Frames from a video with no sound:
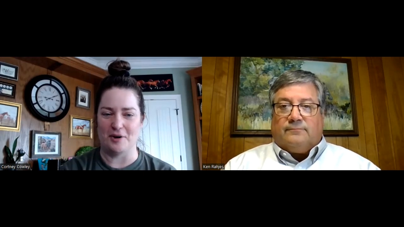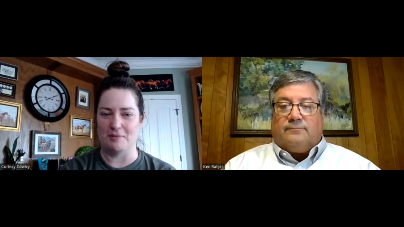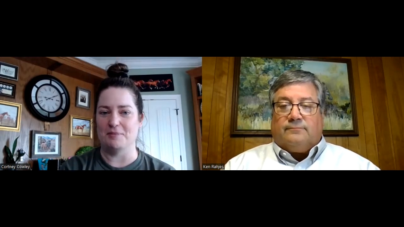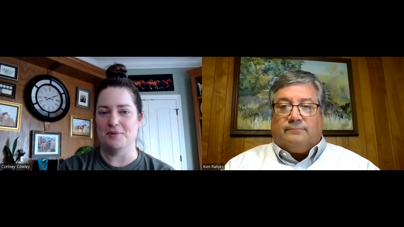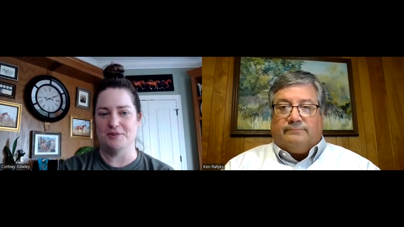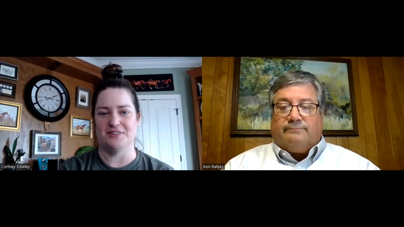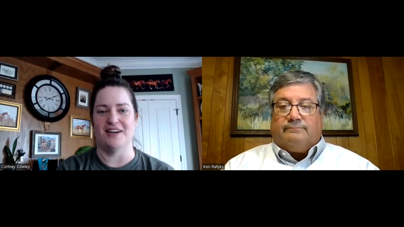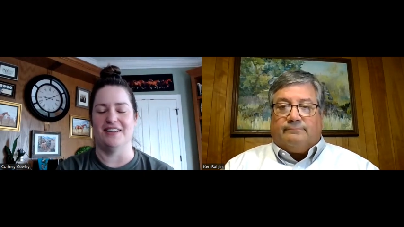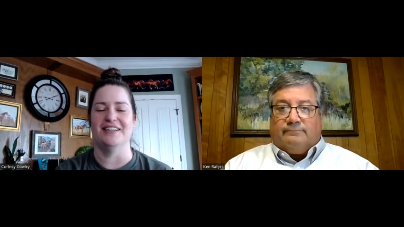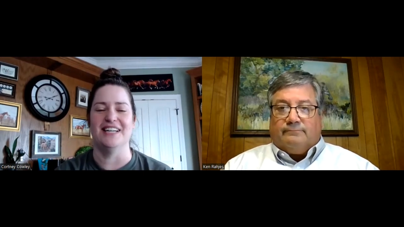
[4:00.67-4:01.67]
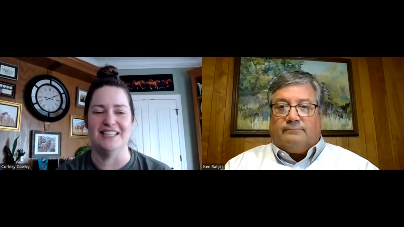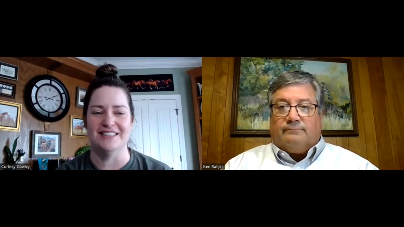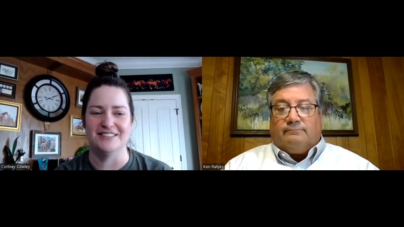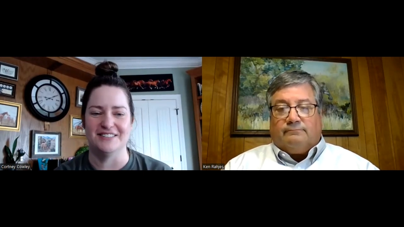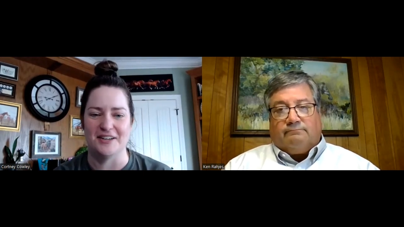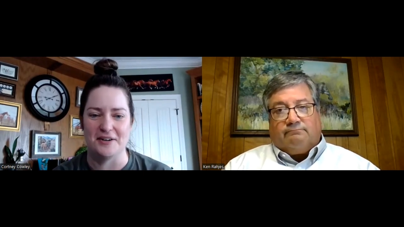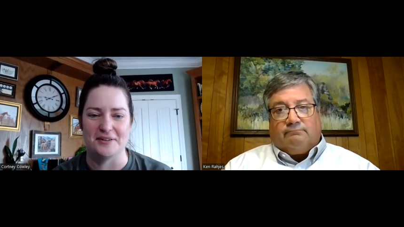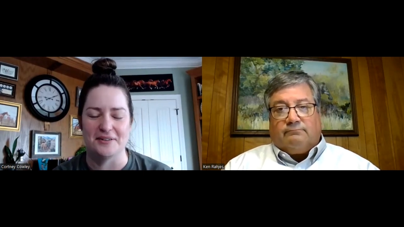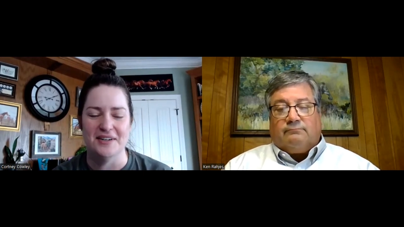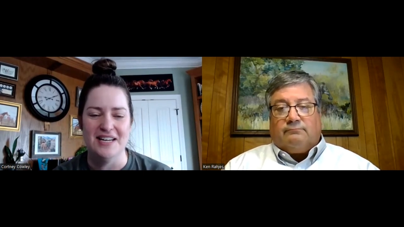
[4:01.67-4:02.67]
Speaker 1: rubber boots on, and
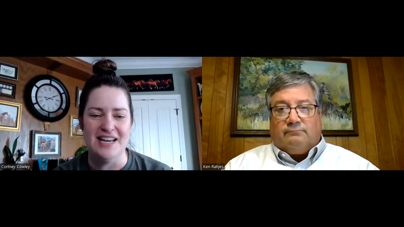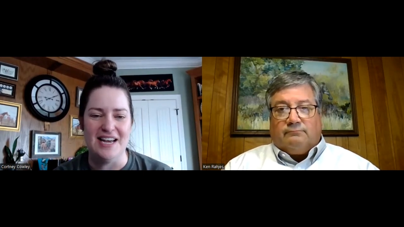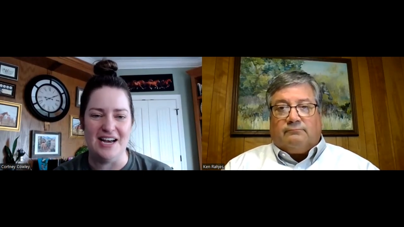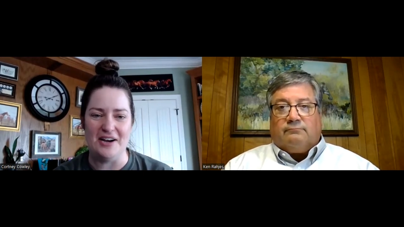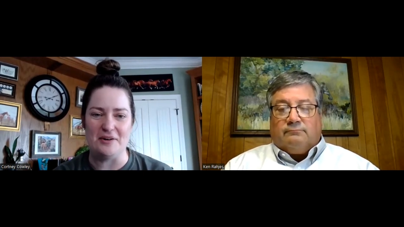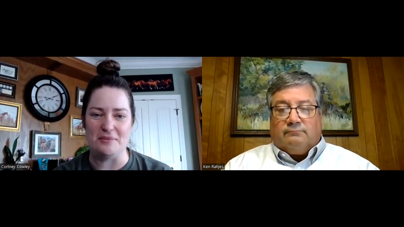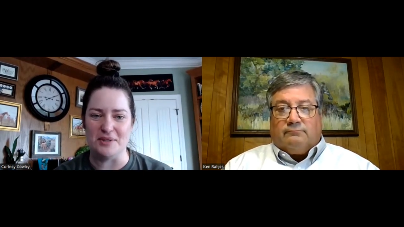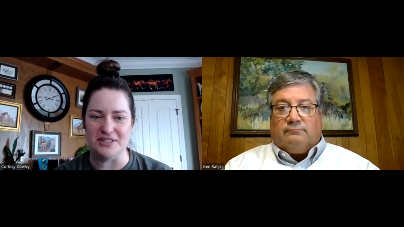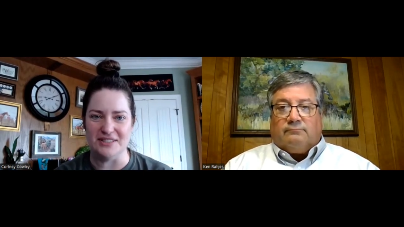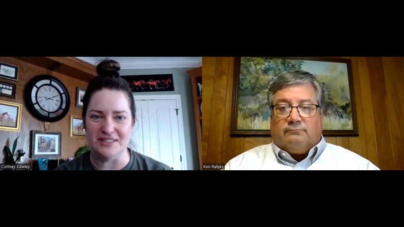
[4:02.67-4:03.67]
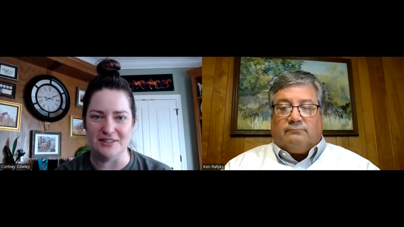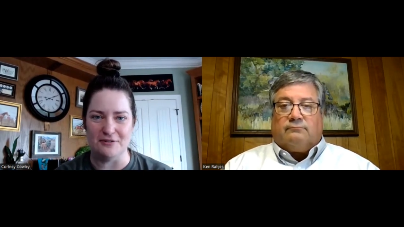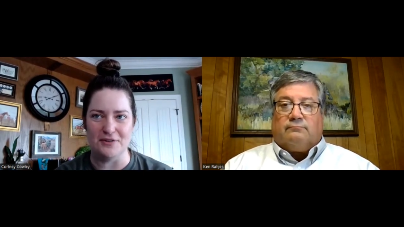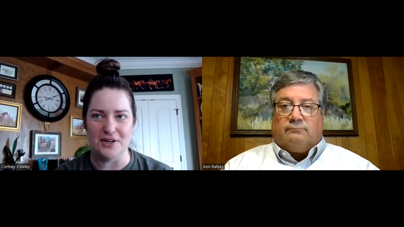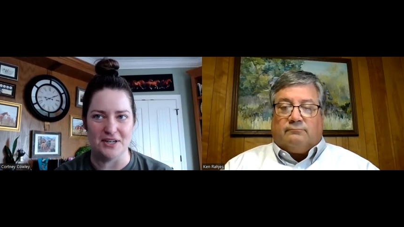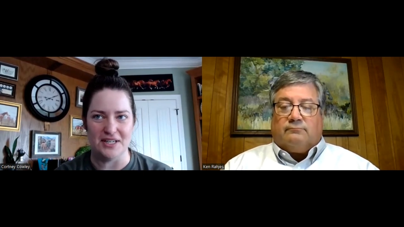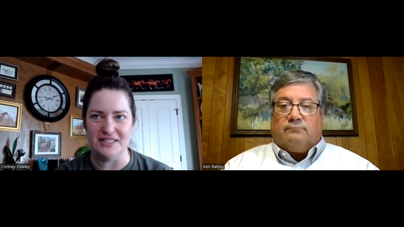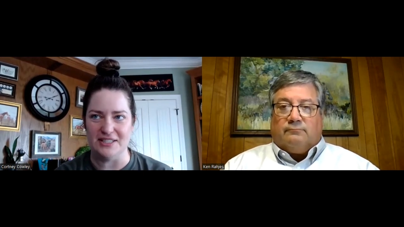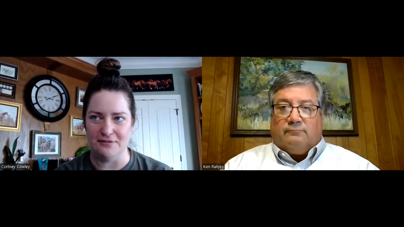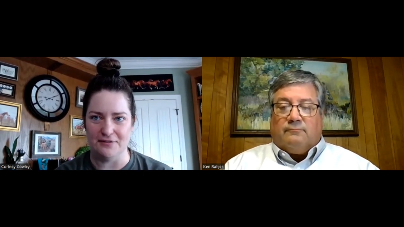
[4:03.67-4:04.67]
so uh, which is a very
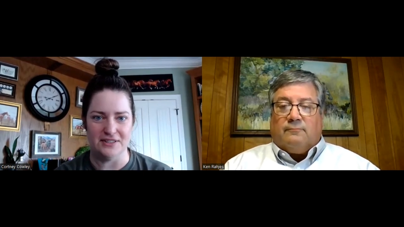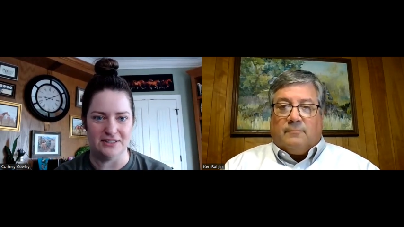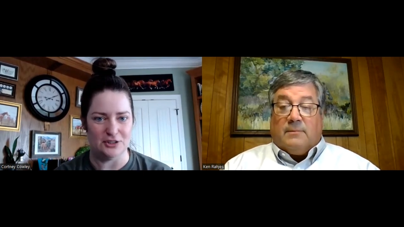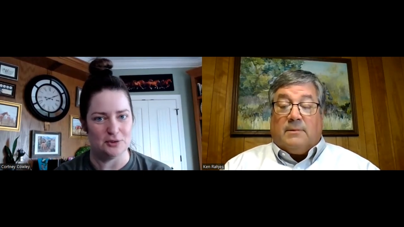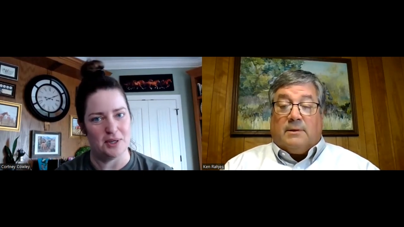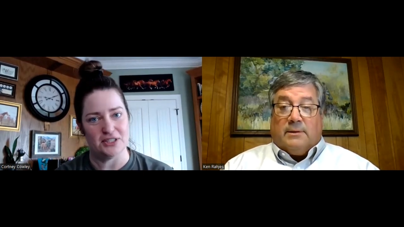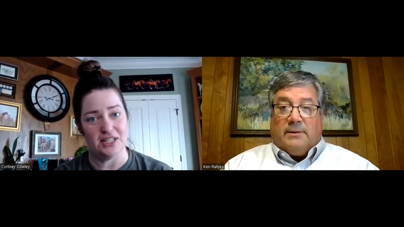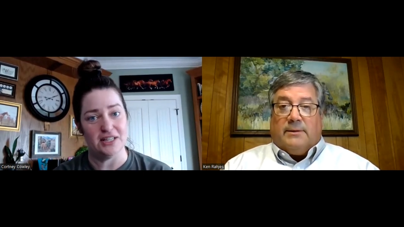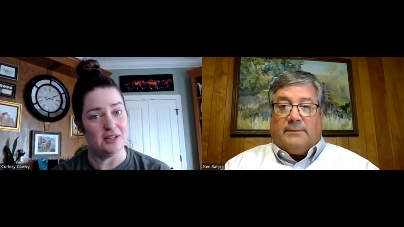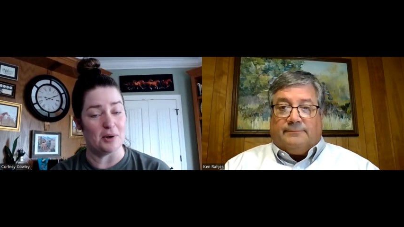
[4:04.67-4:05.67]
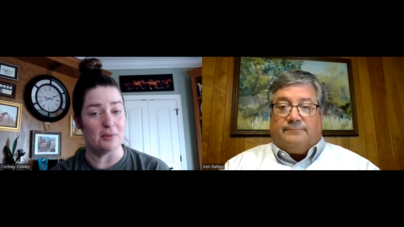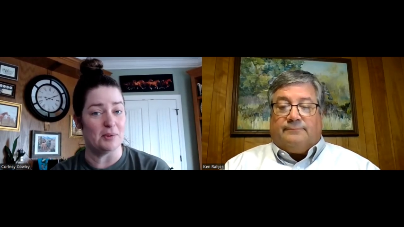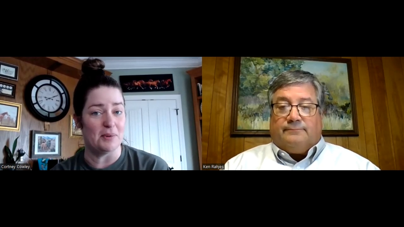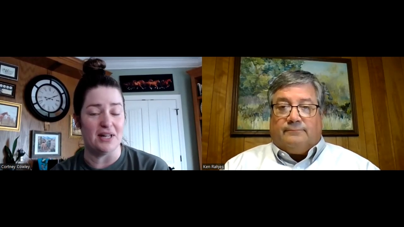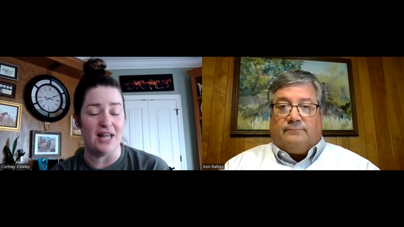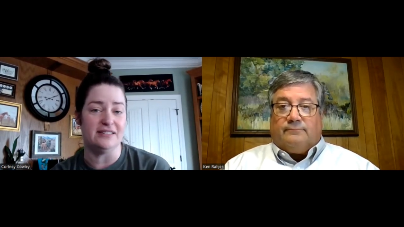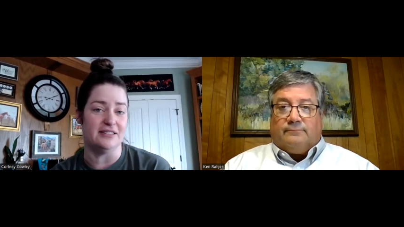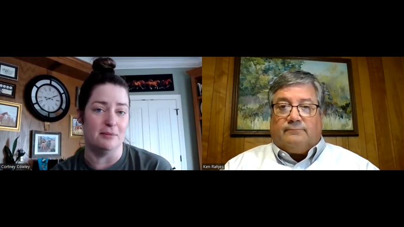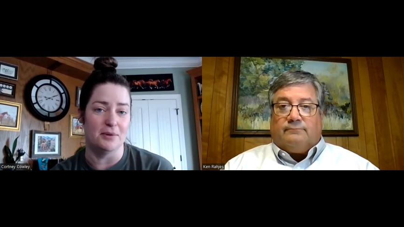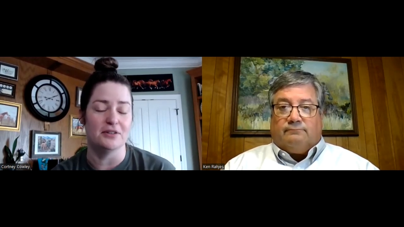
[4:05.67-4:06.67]
different situation than where we were last
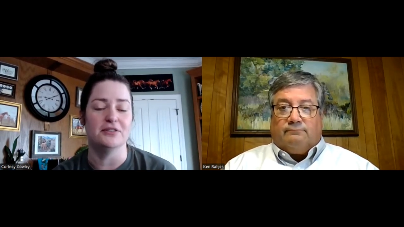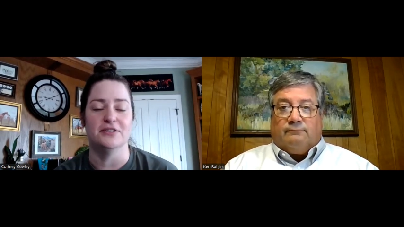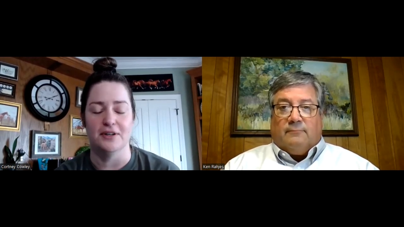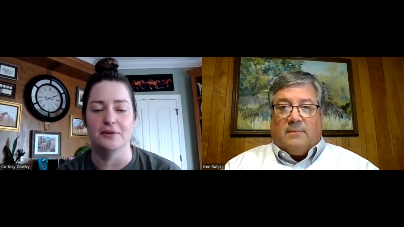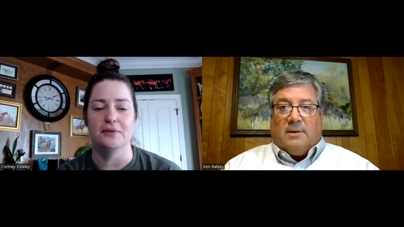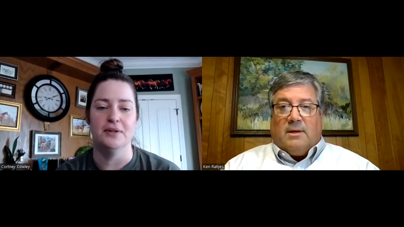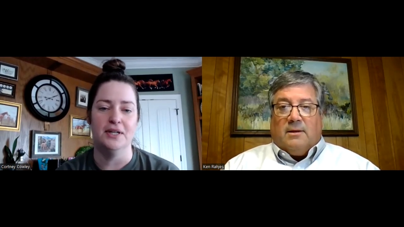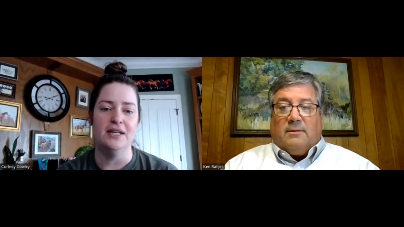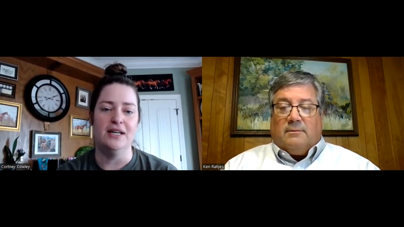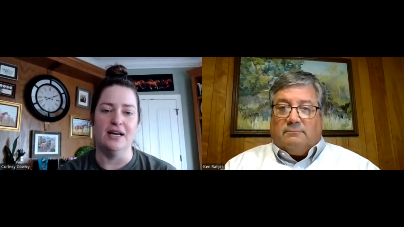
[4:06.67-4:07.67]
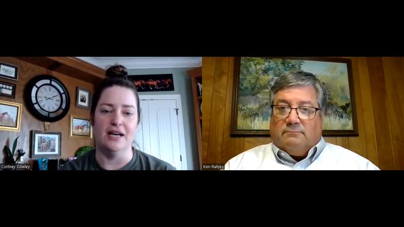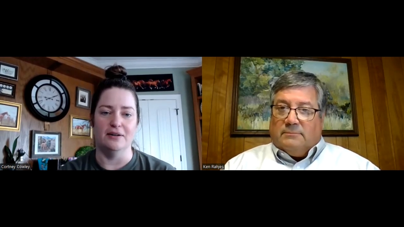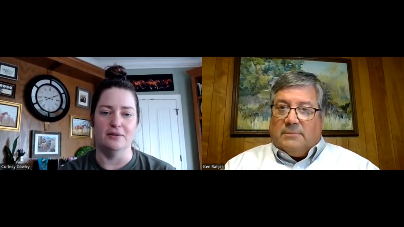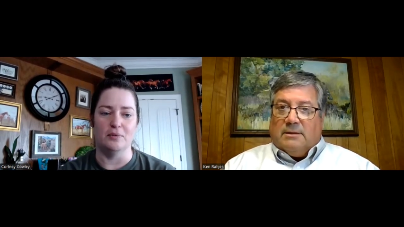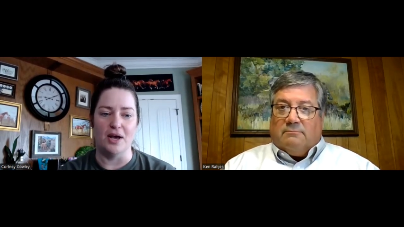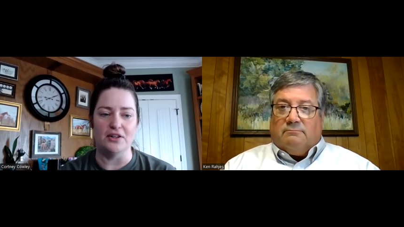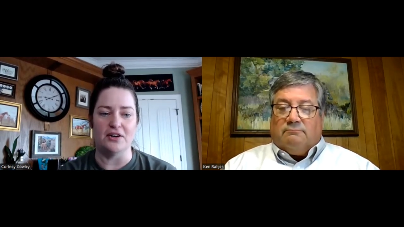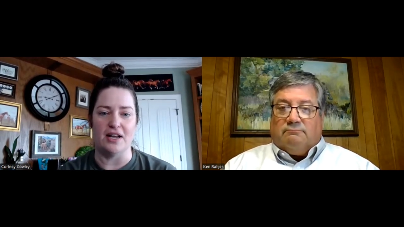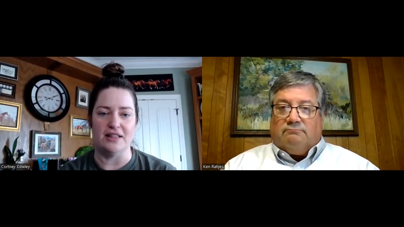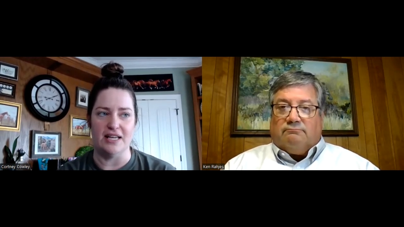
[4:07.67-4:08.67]
summer. So uh, weather,
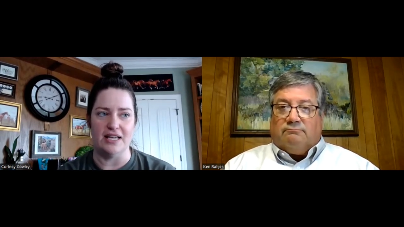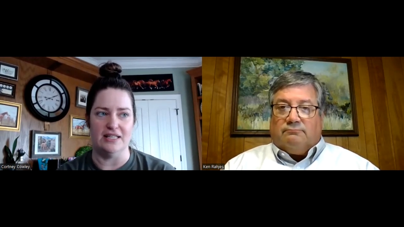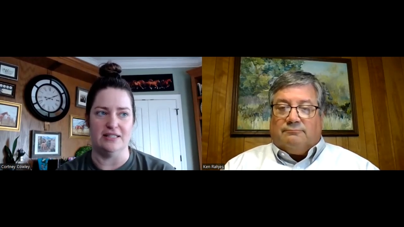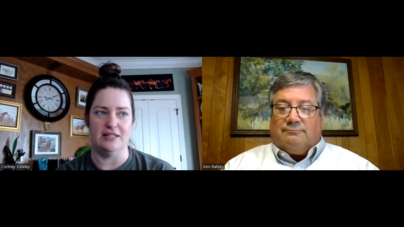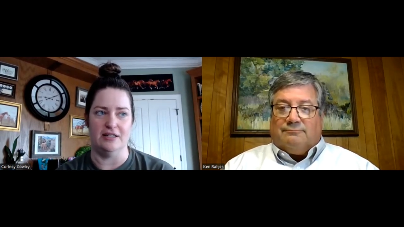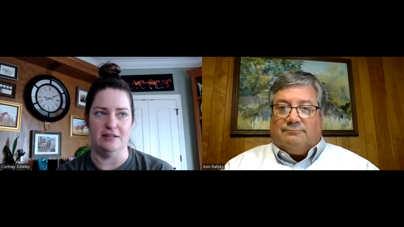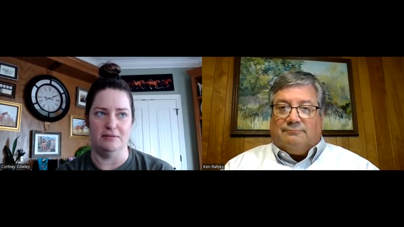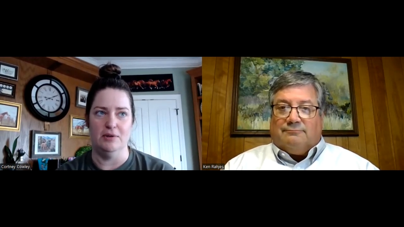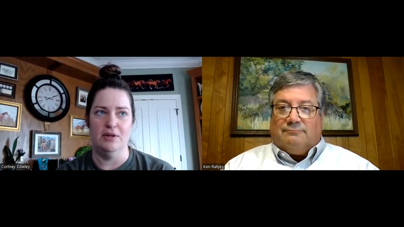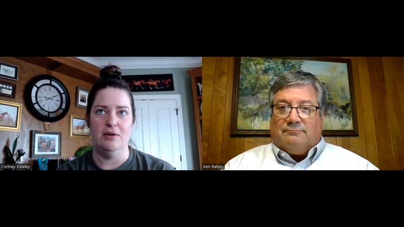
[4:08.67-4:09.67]
I think, is the